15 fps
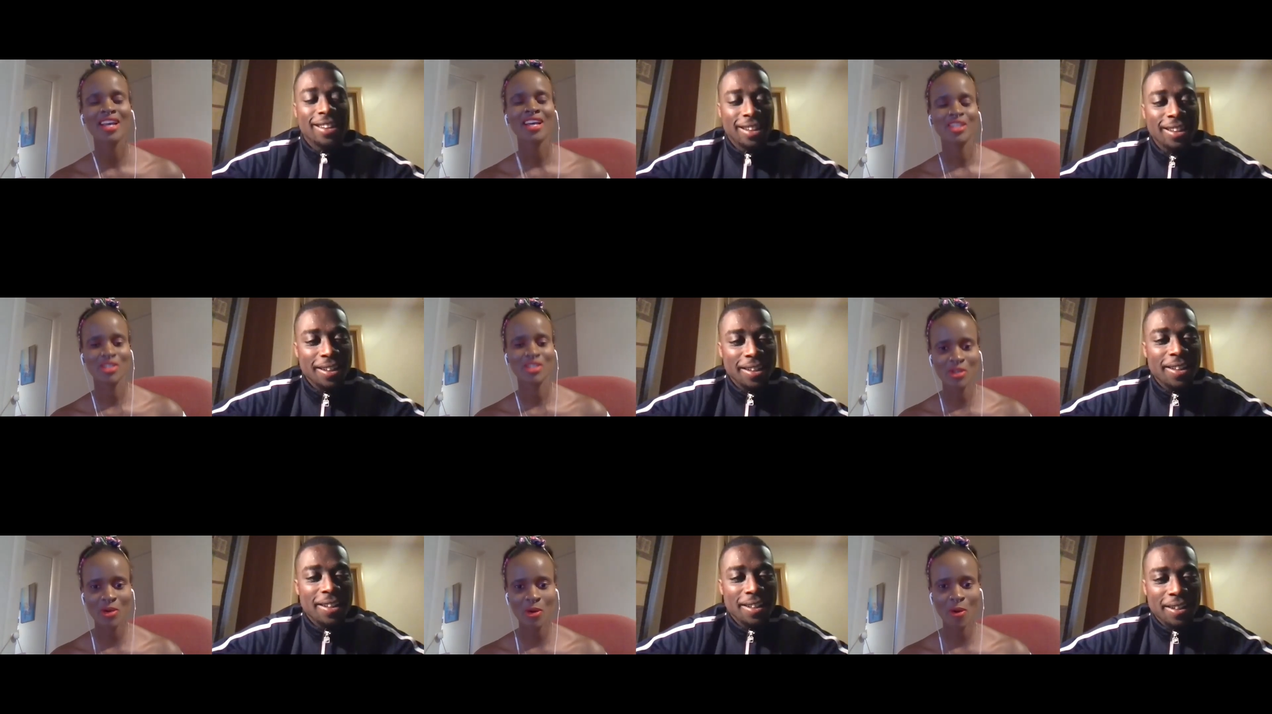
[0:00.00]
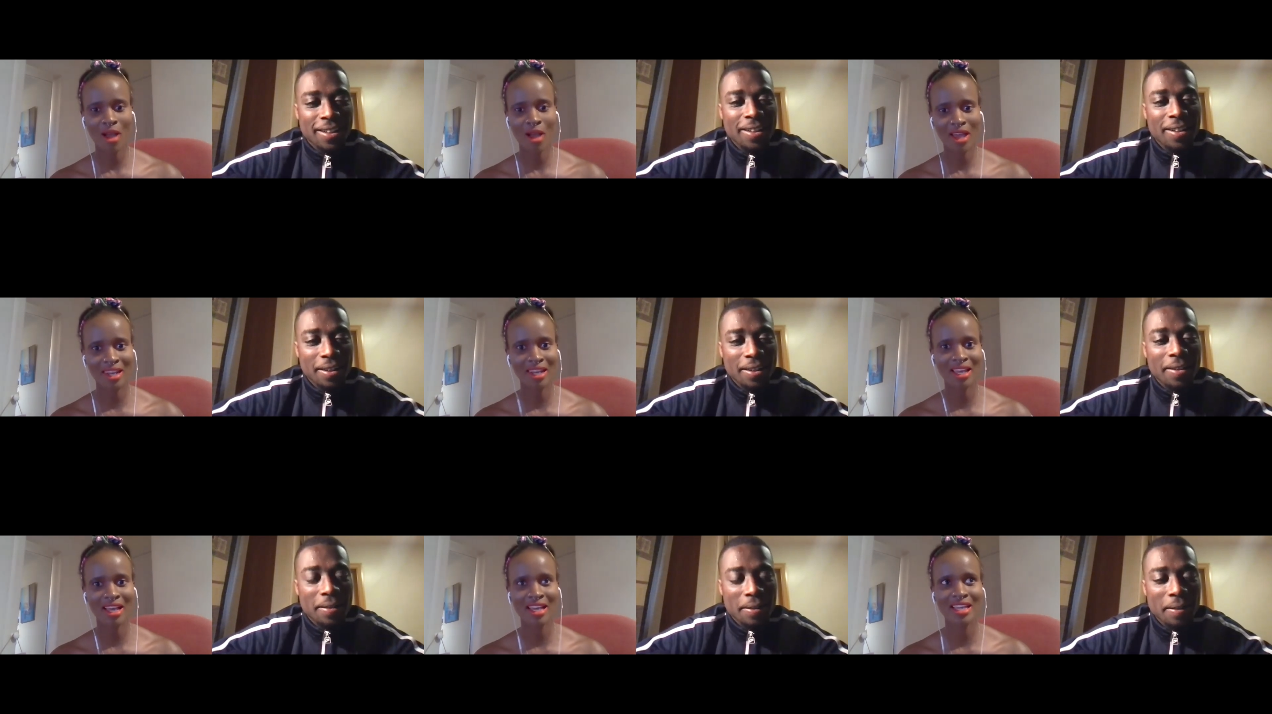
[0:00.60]
Speaker 1: Do you know? And
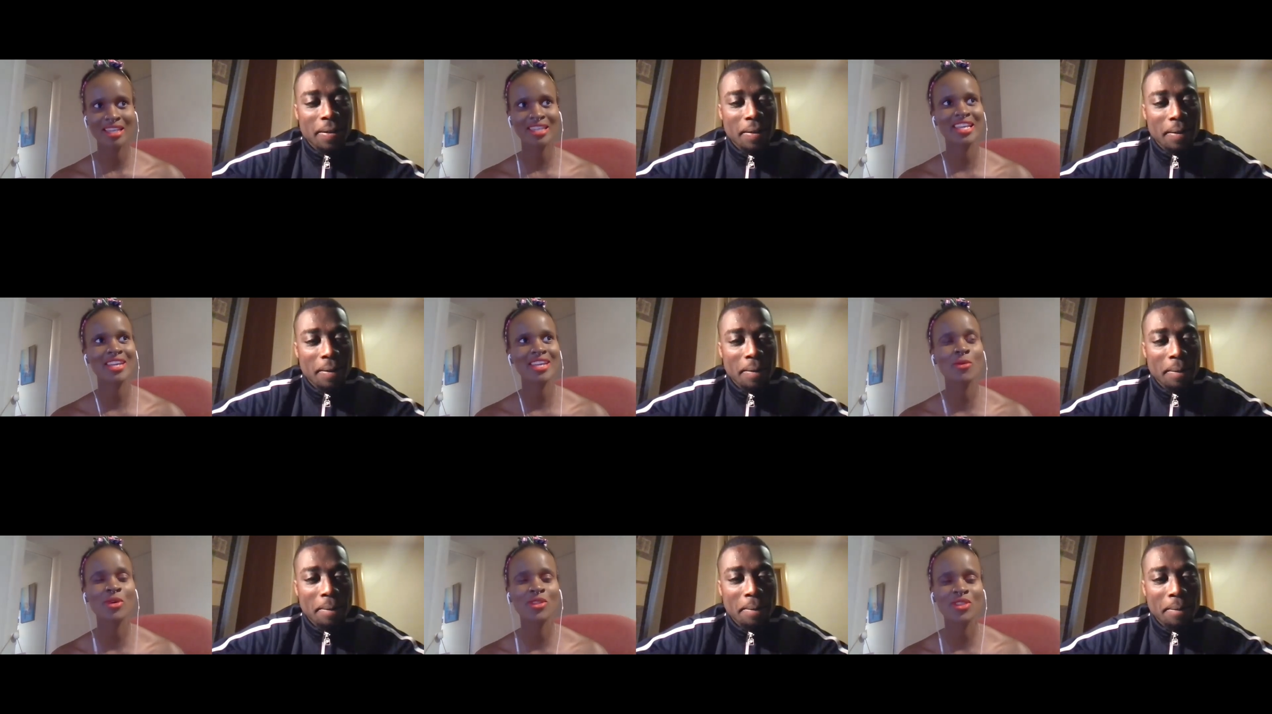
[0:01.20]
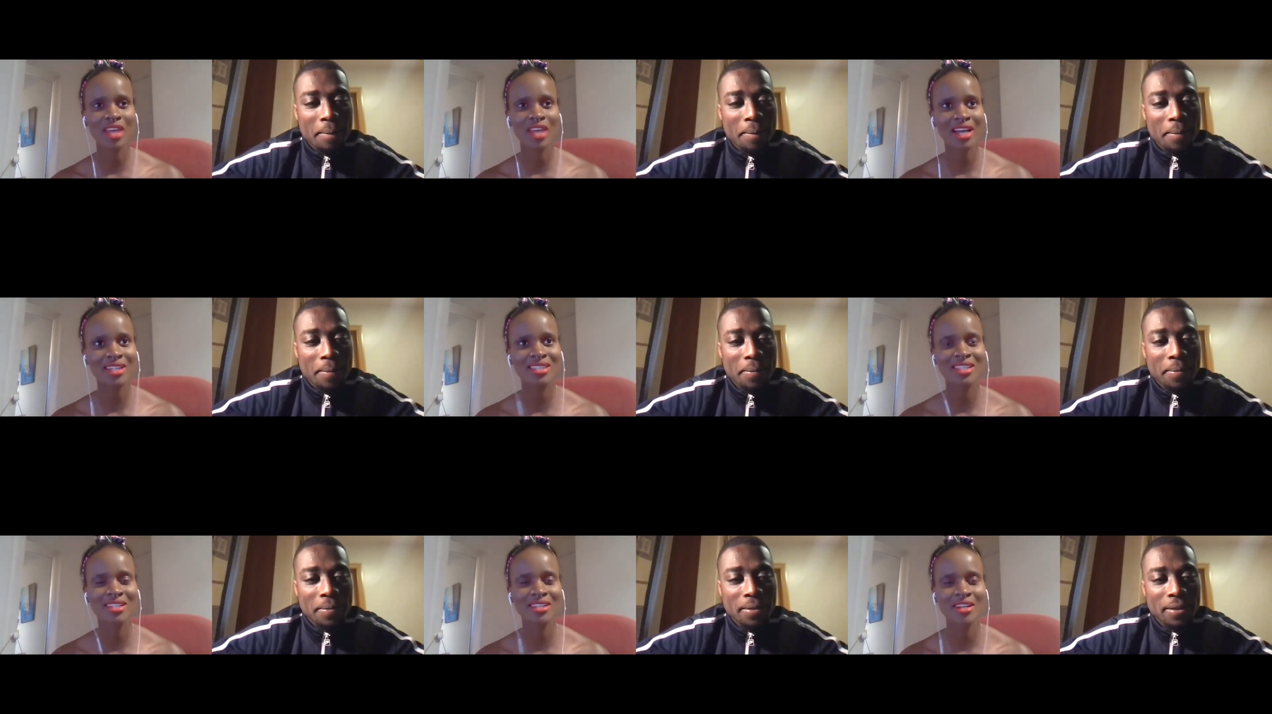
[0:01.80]
like with that,
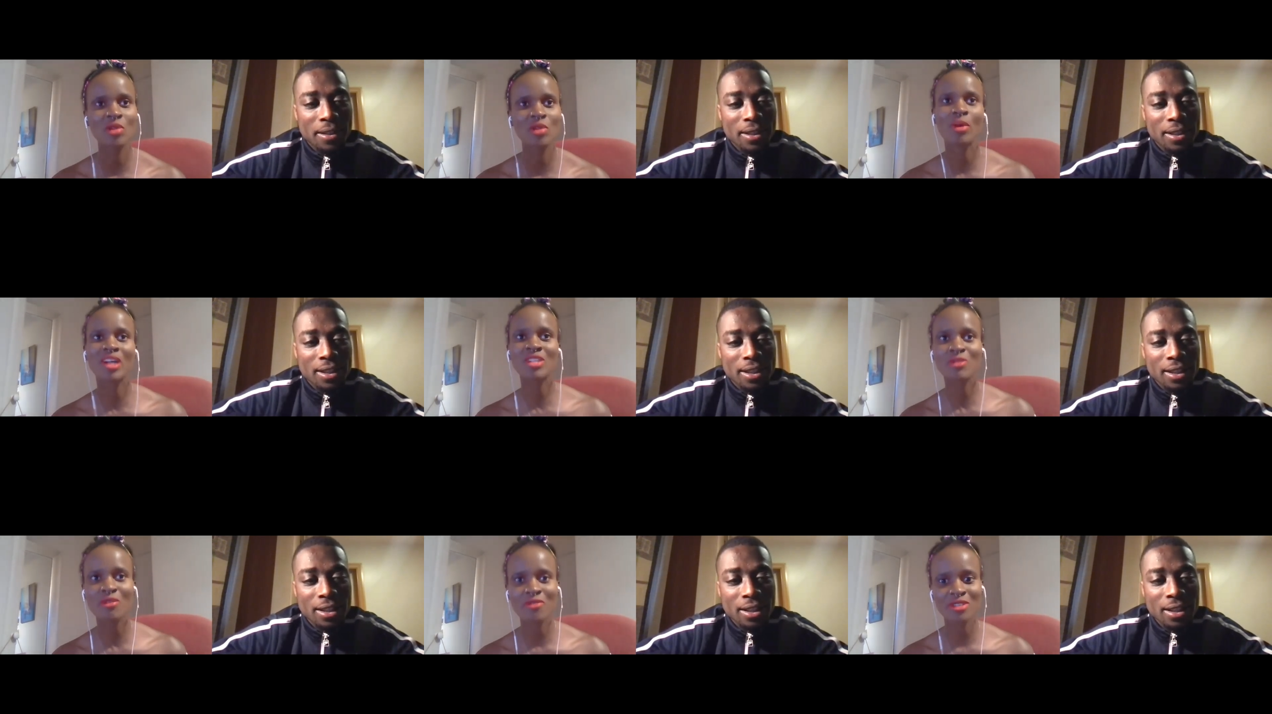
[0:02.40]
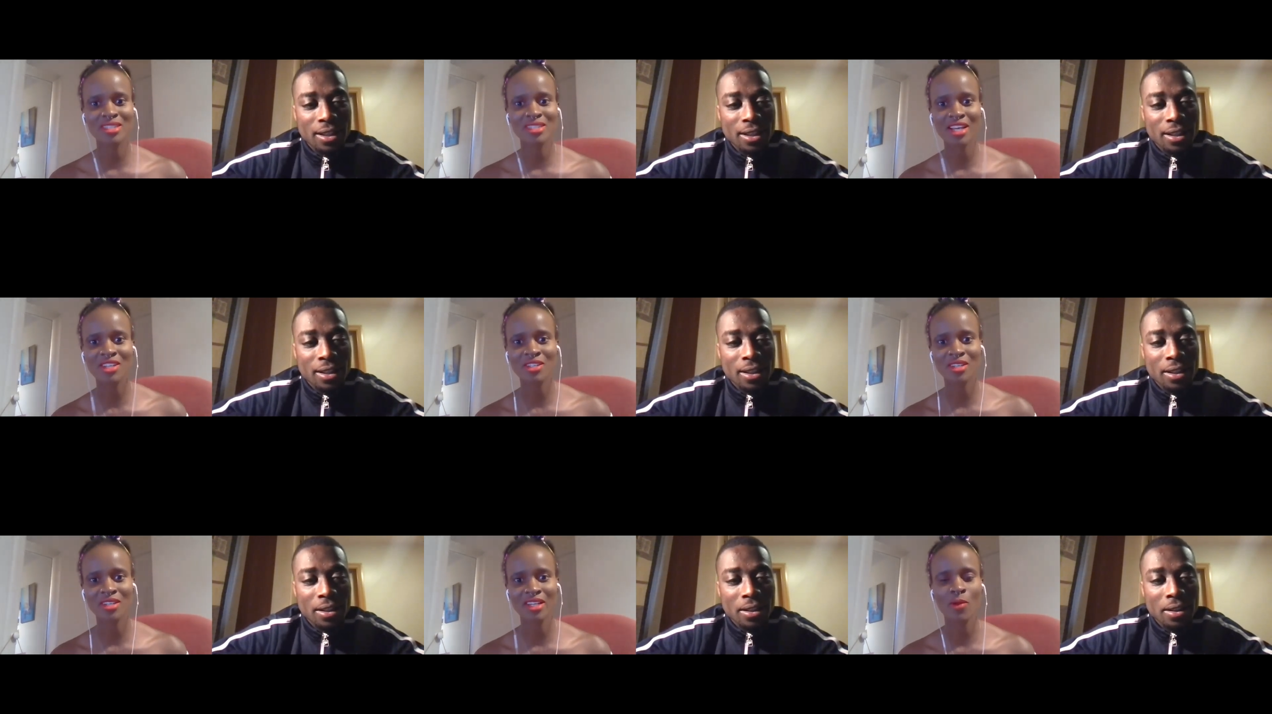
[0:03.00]
there it reminds me of a section
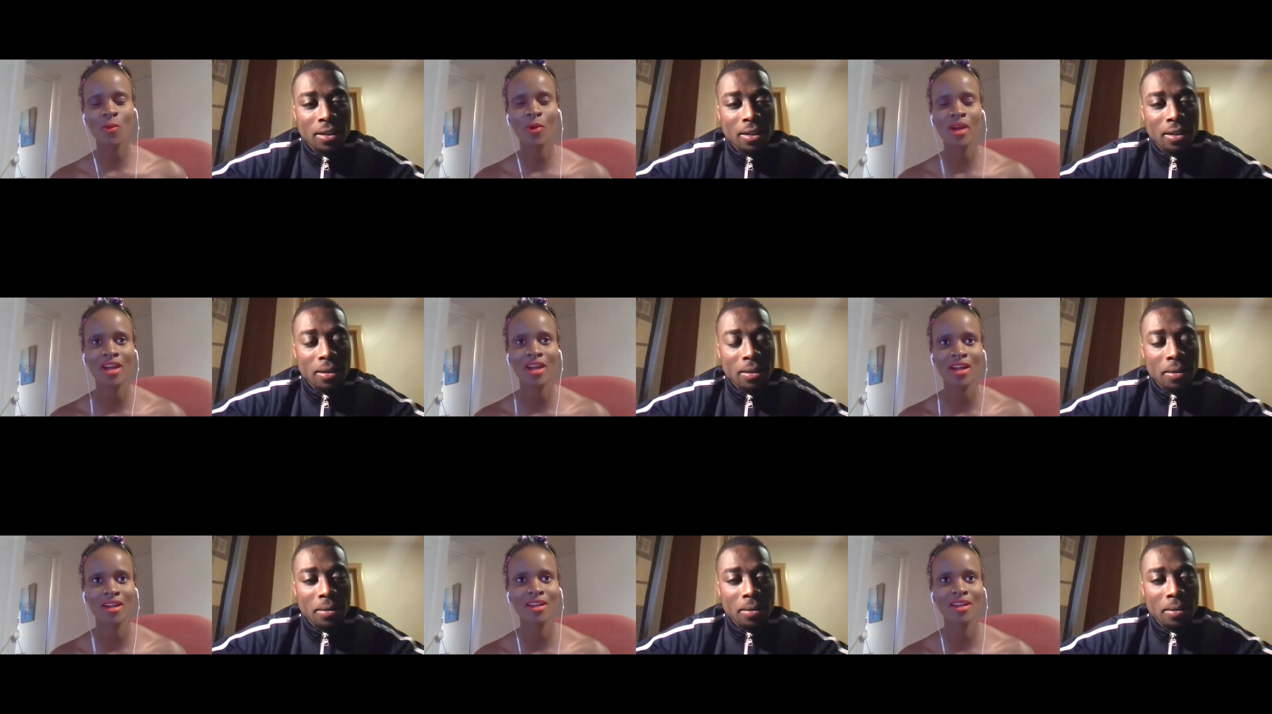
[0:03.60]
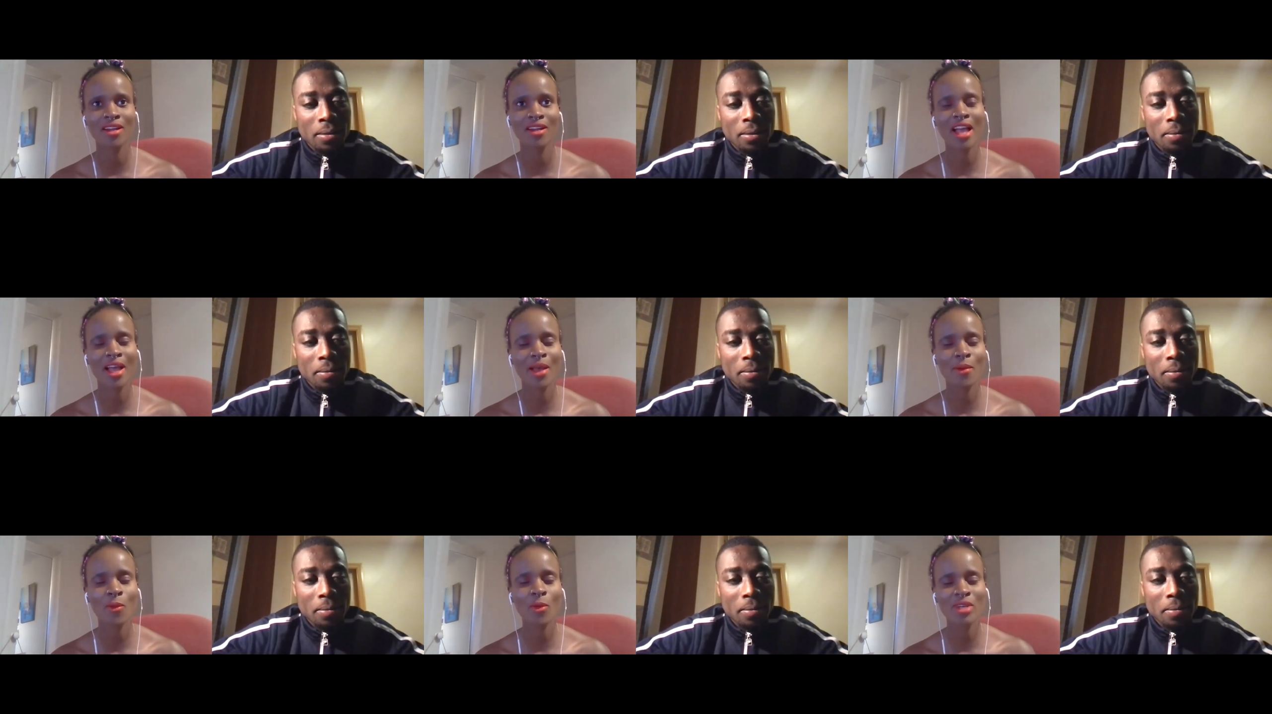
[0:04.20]
like where
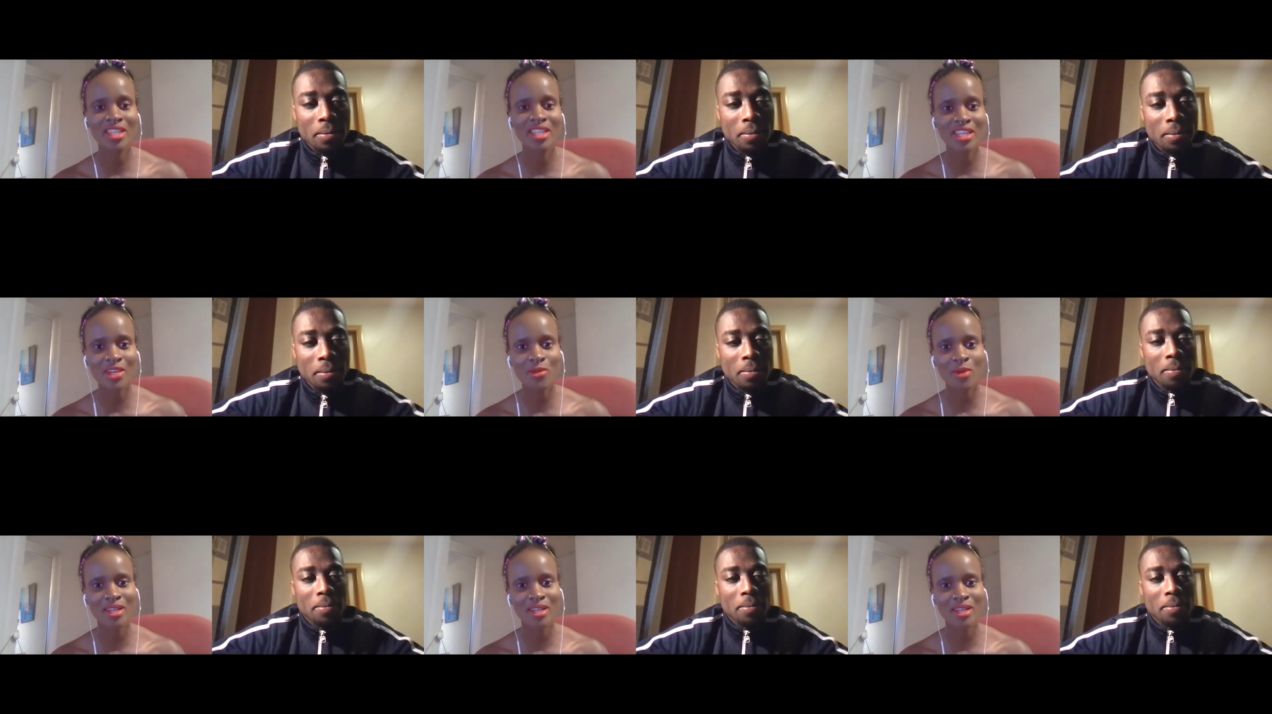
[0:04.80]
um, when he